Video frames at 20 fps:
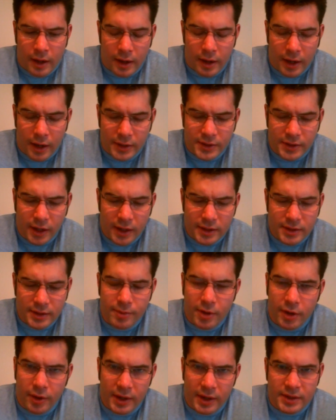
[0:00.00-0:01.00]
I saw some
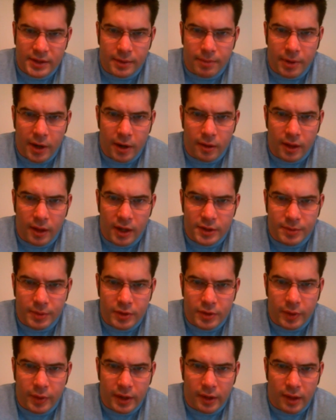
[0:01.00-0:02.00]
interesting parallels
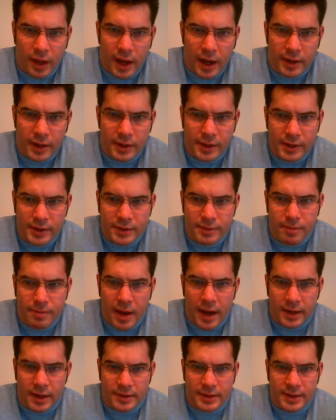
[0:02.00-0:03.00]
between a lot of these
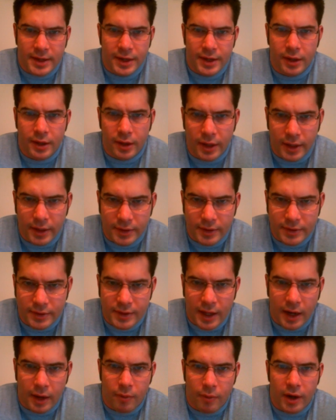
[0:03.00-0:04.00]
mass killings
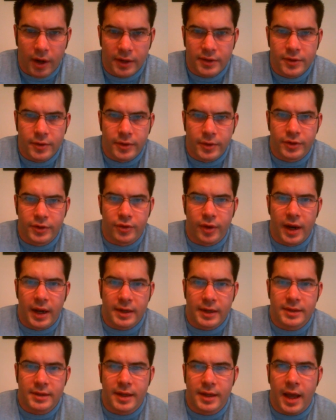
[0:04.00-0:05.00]
that I wanted to
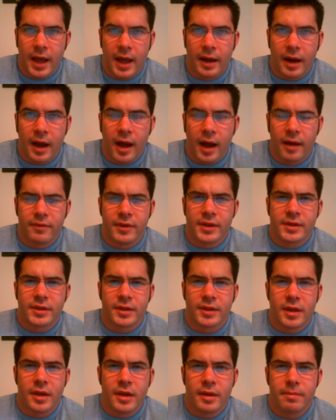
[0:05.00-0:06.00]
address that
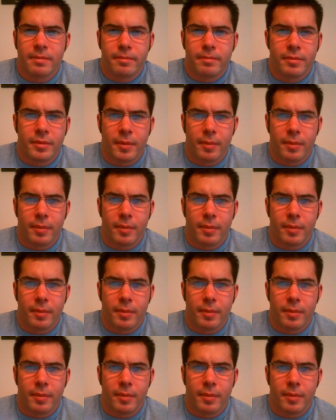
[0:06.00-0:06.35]
obviously